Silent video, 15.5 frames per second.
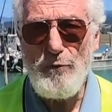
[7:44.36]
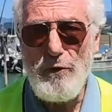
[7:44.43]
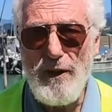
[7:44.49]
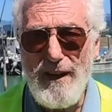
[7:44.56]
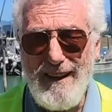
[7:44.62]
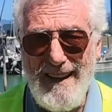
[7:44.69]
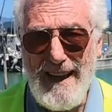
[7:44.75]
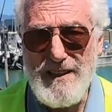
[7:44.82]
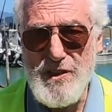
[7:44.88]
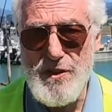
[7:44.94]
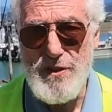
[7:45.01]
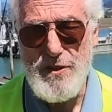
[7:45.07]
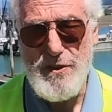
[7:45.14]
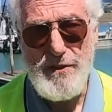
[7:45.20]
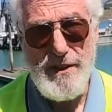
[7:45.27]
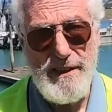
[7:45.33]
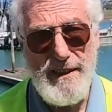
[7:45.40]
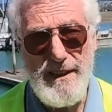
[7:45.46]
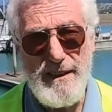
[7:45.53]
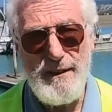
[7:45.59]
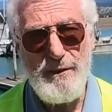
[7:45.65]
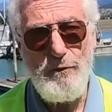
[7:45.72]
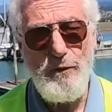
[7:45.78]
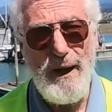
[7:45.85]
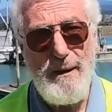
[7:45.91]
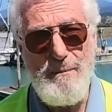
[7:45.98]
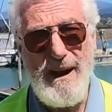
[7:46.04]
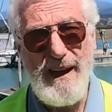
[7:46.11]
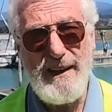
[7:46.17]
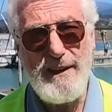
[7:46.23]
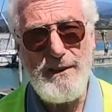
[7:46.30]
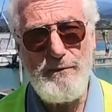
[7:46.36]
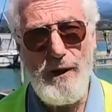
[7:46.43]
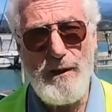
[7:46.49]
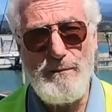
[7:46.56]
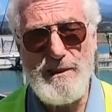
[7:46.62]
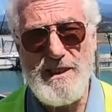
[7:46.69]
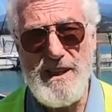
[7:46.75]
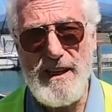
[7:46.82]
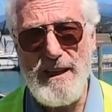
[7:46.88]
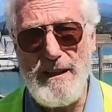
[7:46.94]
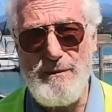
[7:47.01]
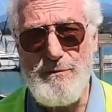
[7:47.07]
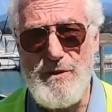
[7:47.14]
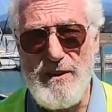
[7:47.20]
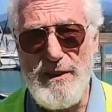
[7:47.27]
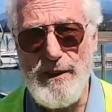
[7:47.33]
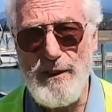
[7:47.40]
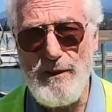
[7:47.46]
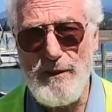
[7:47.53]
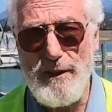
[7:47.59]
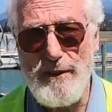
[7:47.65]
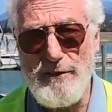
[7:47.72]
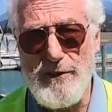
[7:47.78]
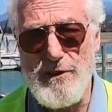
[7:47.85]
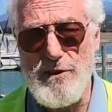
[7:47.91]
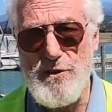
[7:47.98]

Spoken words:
legendary way back in Roman times, and they were looking for